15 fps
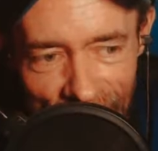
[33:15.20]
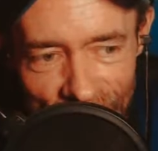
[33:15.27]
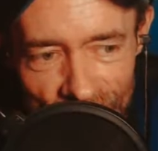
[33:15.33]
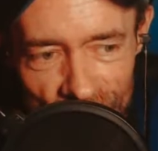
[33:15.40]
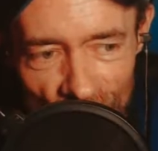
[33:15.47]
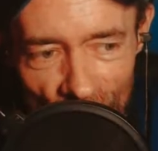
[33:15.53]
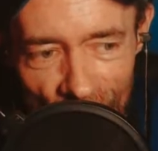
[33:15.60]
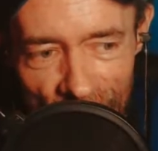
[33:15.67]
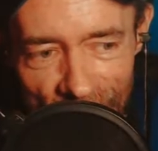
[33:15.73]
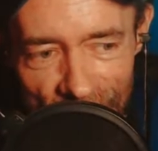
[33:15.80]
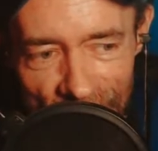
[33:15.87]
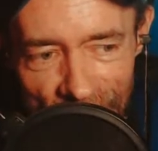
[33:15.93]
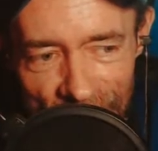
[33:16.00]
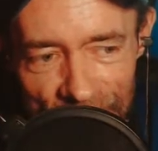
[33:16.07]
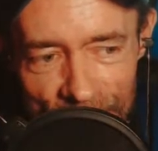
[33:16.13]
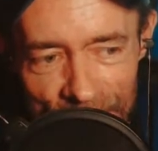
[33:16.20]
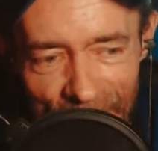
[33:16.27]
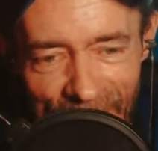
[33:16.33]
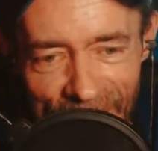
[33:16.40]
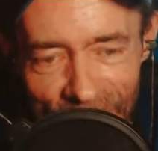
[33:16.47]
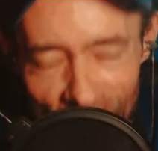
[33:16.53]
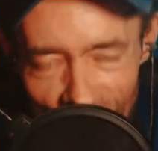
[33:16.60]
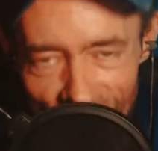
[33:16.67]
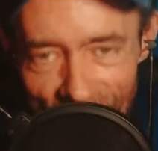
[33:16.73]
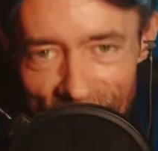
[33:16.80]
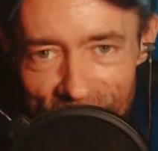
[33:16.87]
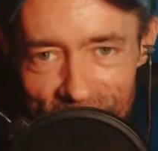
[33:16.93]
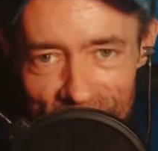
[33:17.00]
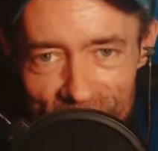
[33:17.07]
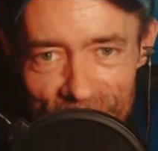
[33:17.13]
Shawnee says big
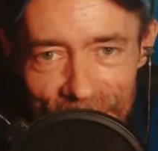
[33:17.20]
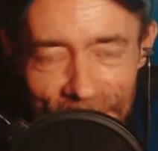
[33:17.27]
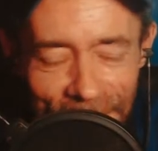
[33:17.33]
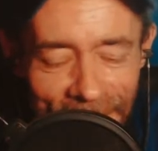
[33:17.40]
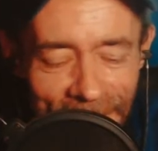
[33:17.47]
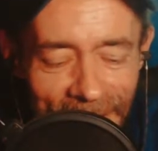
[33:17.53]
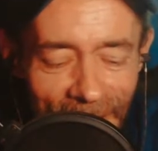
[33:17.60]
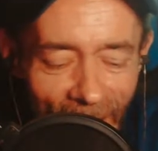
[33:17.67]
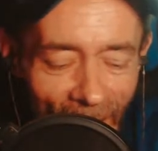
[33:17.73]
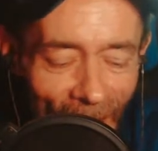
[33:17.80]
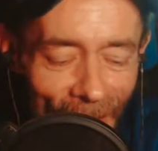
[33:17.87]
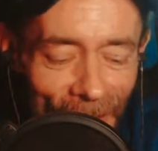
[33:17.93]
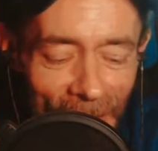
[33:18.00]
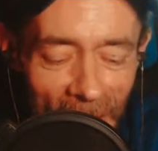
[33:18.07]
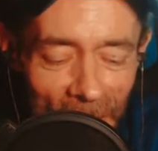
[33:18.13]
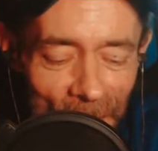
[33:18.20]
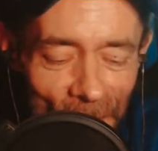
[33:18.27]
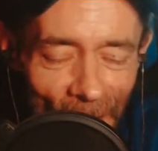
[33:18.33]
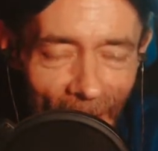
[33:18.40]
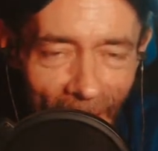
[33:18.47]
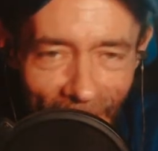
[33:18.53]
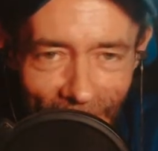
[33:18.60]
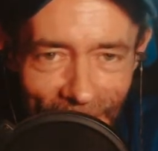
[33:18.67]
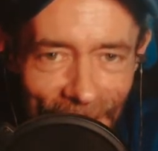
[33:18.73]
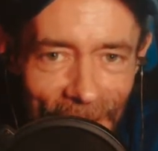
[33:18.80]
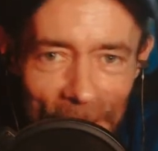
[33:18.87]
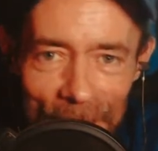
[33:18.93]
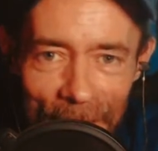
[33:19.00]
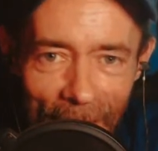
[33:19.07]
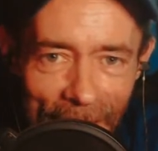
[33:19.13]
units. I love that. I
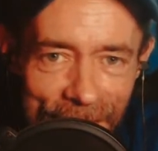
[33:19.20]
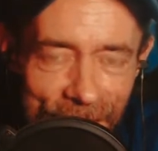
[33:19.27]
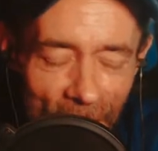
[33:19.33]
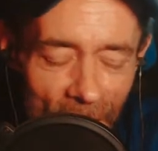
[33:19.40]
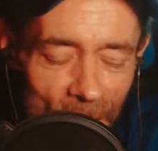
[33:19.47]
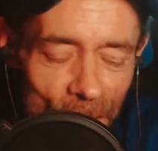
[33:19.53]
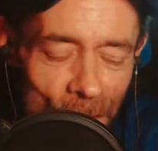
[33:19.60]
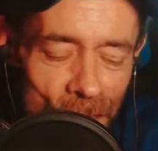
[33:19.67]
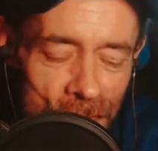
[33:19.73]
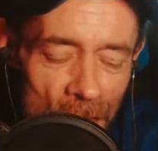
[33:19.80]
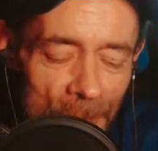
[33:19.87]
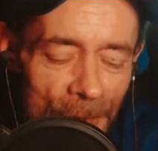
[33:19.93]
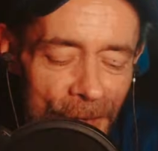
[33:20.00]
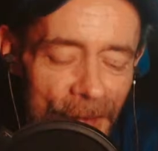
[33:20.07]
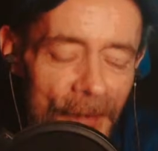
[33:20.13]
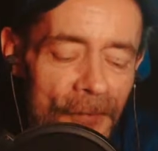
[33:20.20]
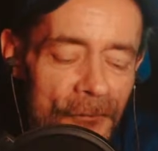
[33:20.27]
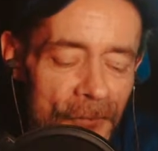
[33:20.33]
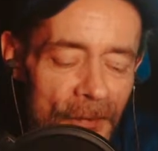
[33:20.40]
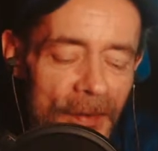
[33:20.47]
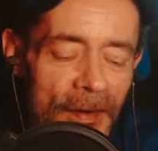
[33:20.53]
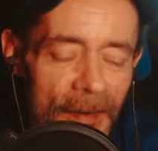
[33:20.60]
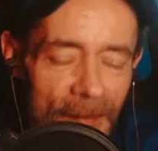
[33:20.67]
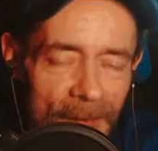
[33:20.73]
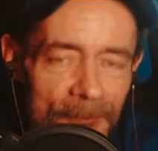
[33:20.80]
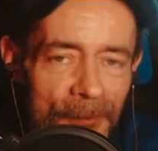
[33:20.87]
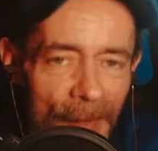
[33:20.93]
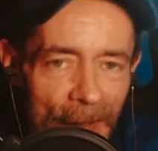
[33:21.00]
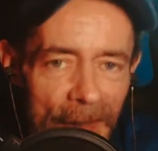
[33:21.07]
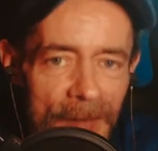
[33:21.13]
love that term for somebody that's kind of
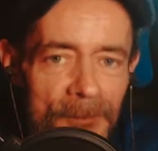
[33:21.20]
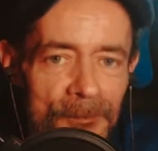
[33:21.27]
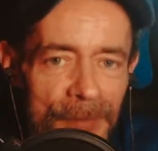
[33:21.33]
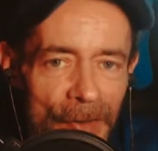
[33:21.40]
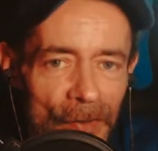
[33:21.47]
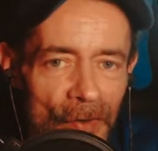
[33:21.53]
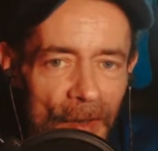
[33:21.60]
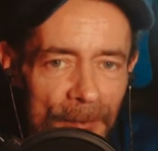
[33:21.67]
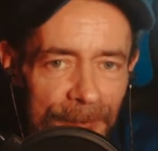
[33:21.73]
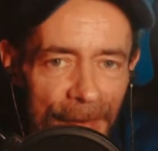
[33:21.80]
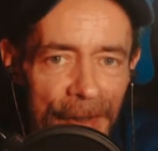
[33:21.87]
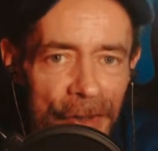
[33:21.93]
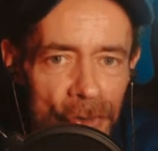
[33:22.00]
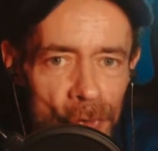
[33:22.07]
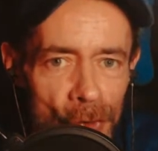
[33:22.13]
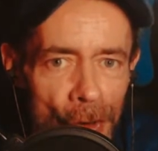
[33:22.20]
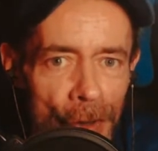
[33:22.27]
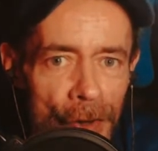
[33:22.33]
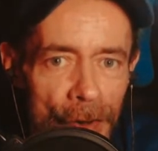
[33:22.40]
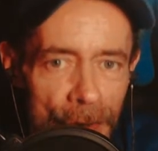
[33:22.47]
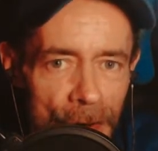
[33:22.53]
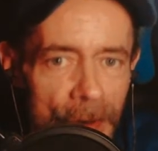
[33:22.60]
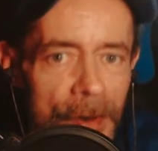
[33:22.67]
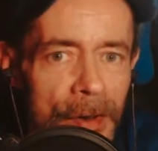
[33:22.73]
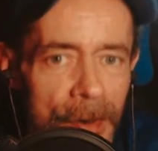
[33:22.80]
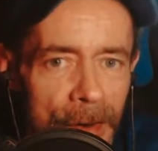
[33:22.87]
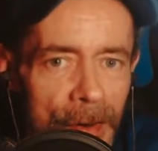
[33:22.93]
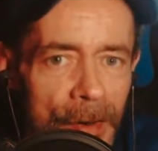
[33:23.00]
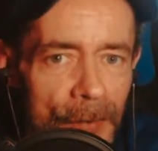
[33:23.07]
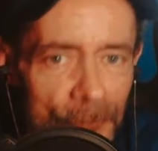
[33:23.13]
big and built. A big unit.
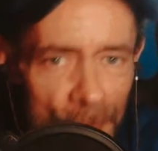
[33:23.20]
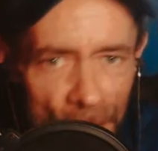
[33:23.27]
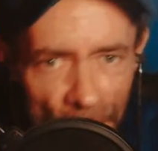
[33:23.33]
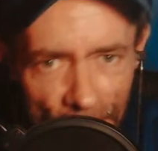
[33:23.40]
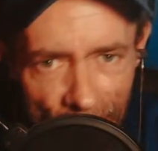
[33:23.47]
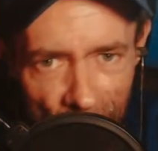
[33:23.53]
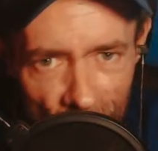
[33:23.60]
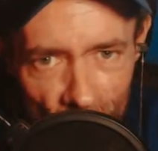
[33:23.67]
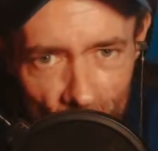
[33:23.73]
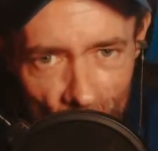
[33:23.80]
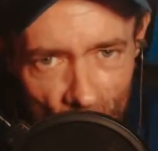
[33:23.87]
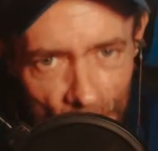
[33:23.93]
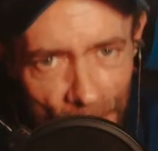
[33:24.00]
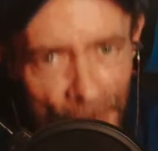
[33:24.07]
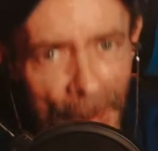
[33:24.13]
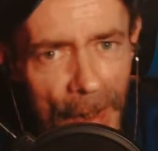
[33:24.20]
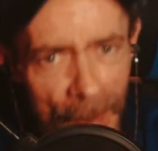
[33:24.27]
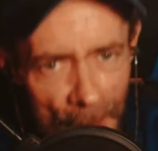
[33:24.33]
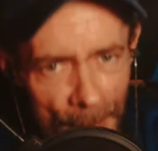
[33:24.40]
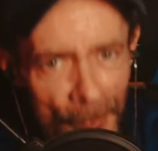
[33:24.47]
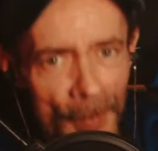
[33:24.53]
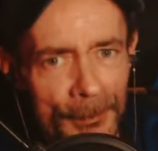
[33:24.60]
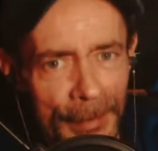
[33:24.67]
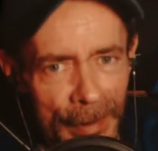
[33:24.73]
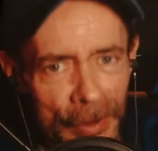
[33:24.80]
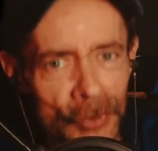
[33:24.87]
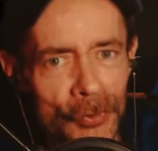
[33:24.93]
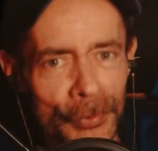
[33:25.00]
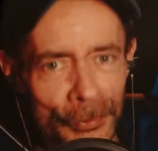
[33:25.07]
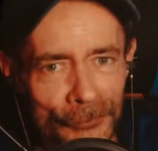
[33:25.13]
I've known a couple of big
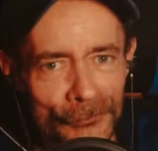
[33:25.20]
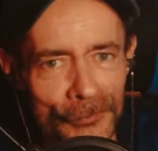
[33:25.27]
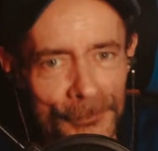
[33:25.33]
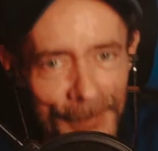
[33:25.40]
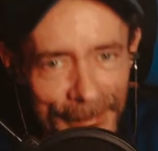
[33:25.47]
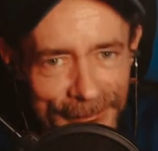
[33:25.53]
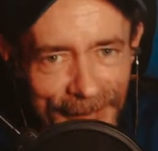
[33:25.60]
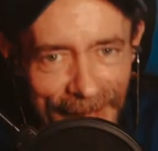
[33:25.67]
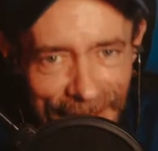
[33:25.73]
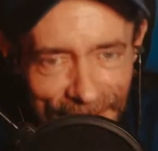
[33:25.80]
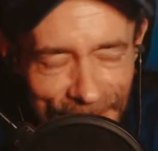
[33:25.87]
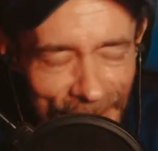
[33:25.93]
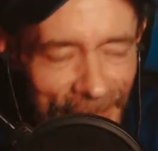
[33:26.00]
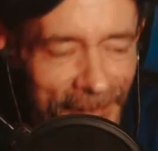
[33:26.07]
units in my time